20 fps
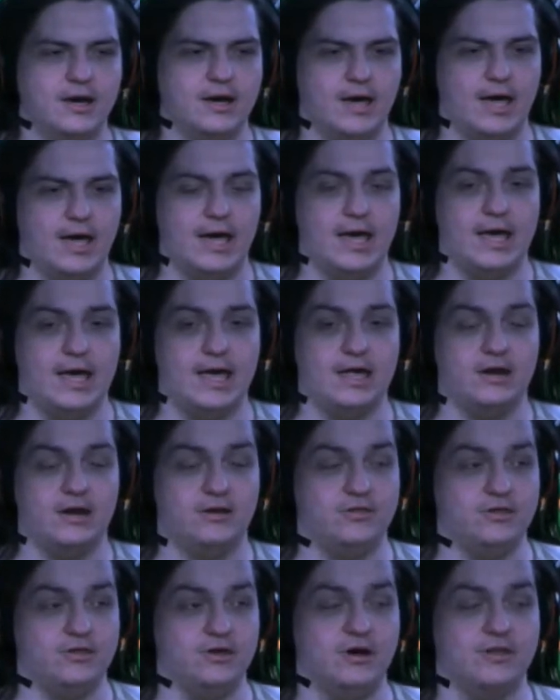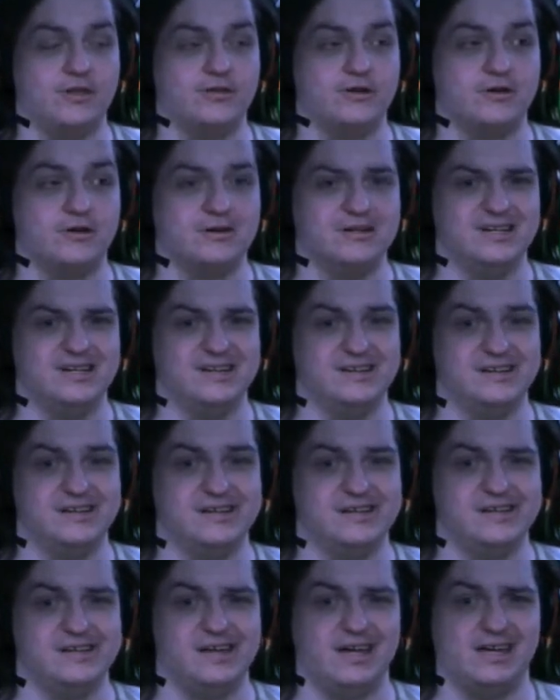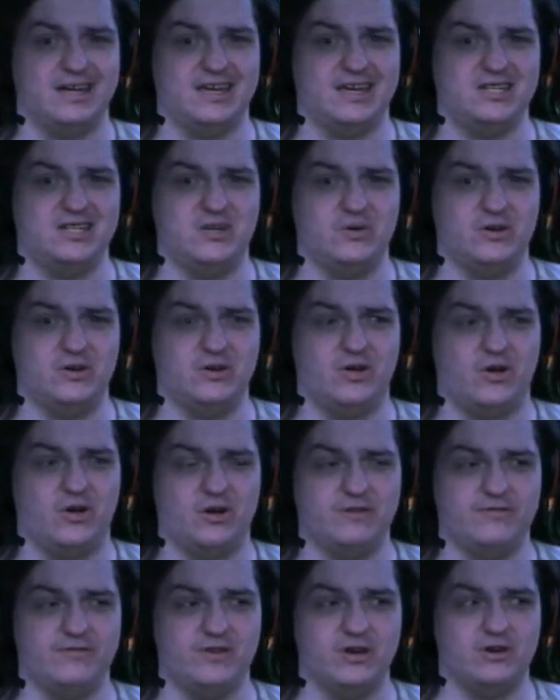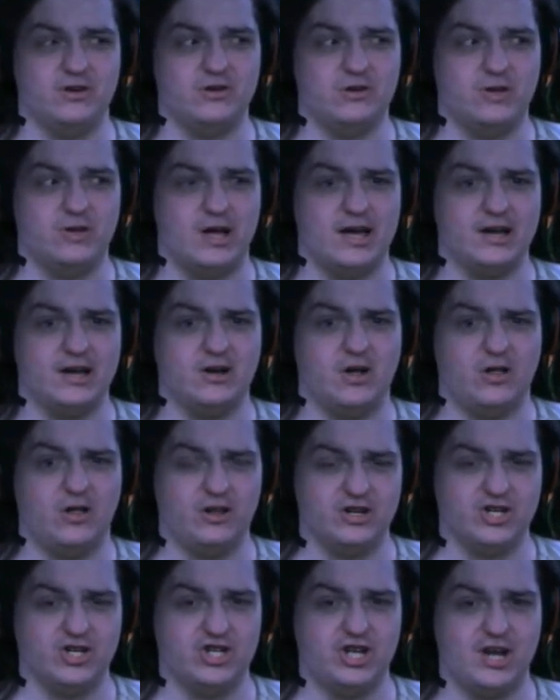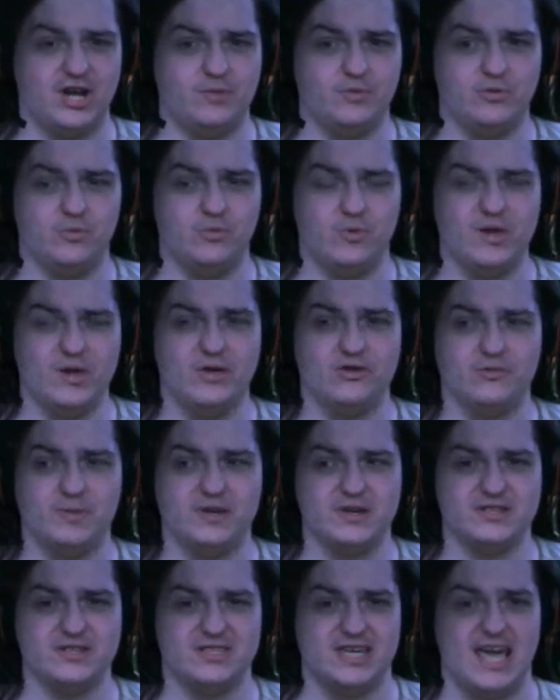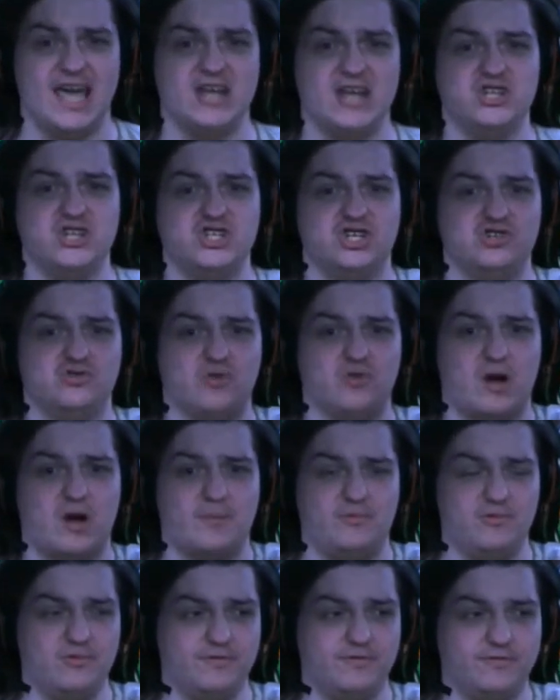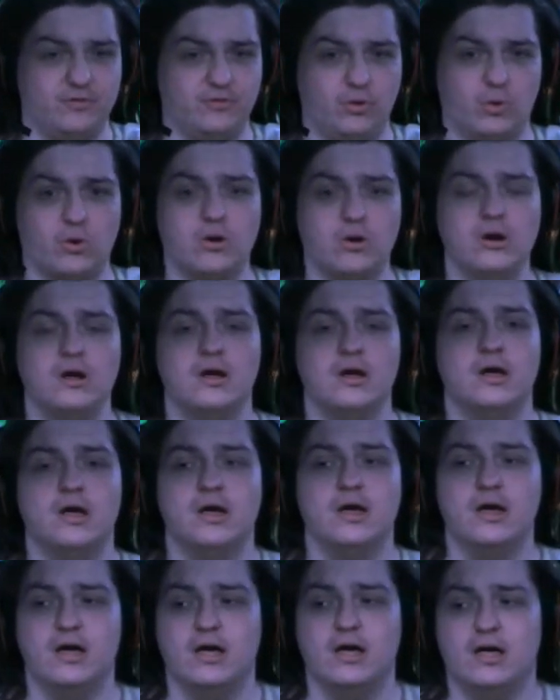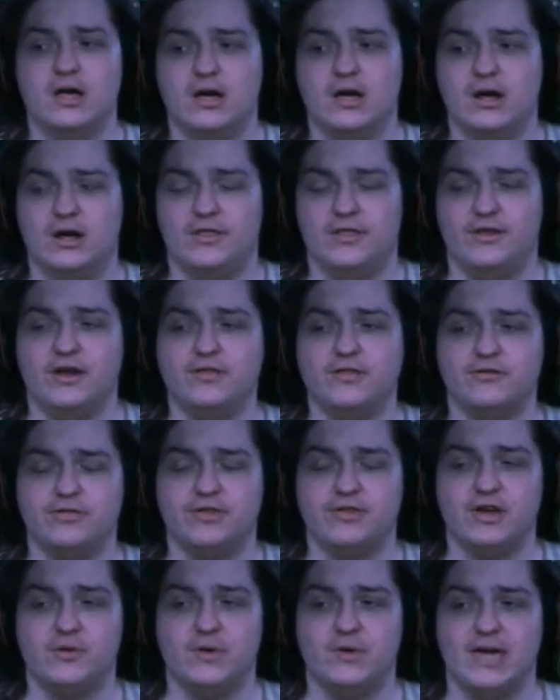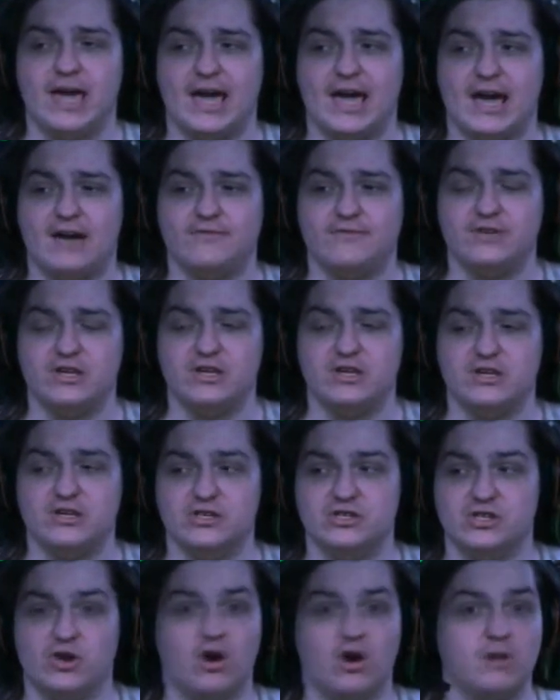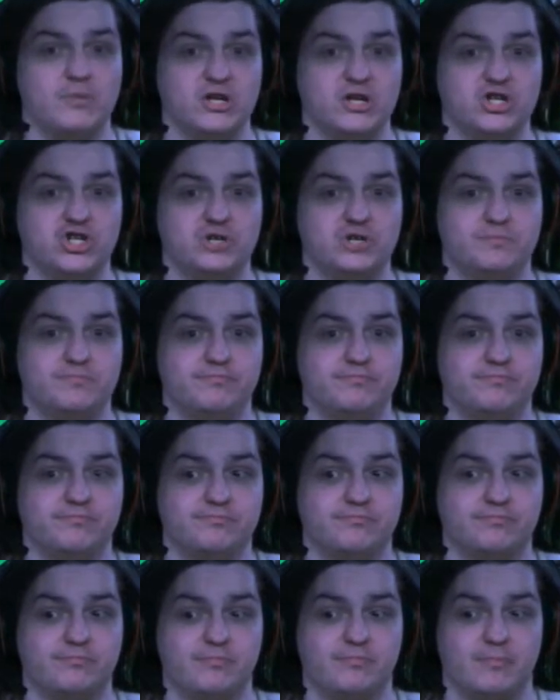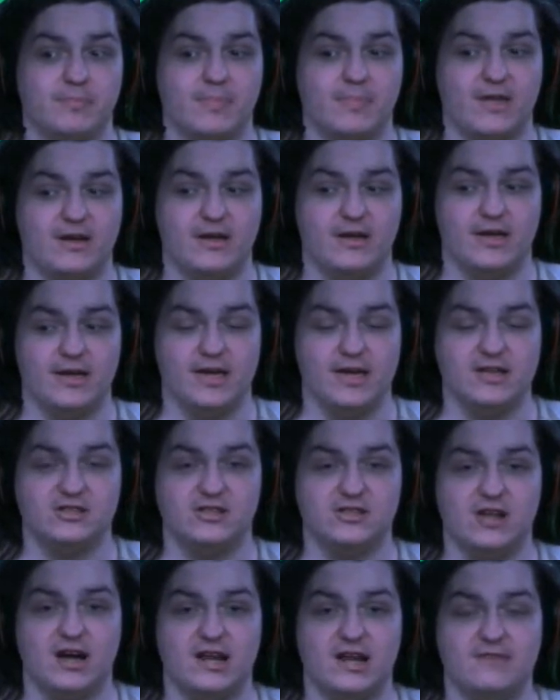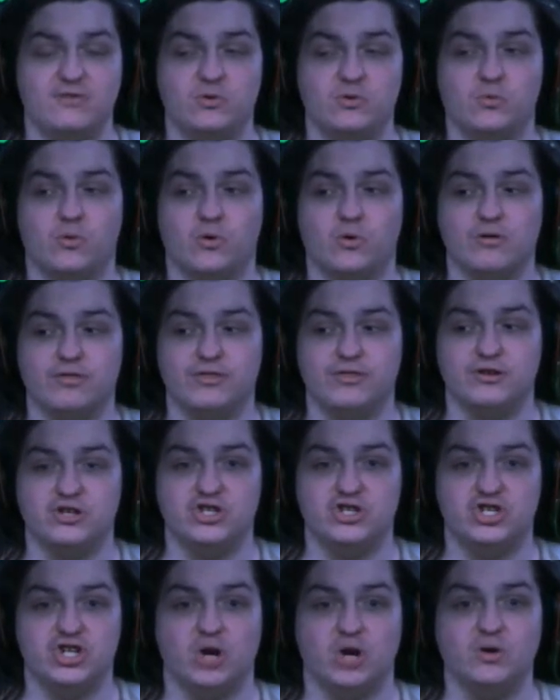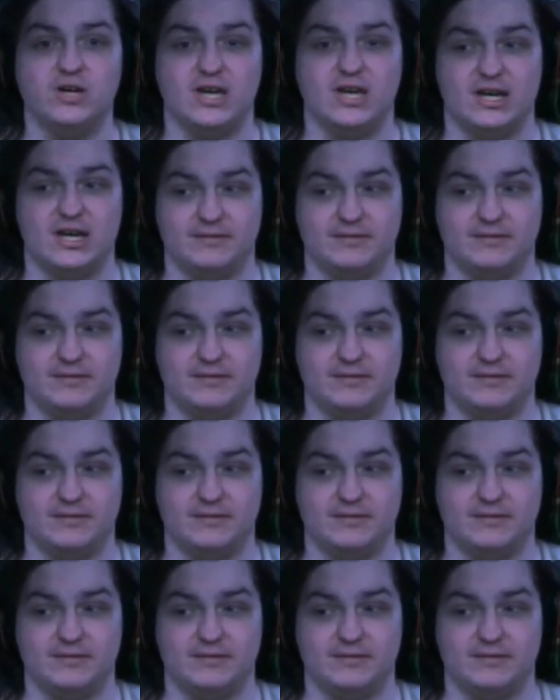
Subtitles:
and the other, I guess you can call it a vehicle. I call it a shed with wheels because the engine dropped through the floor. The other thing we have is garbage. It's not even worth junking.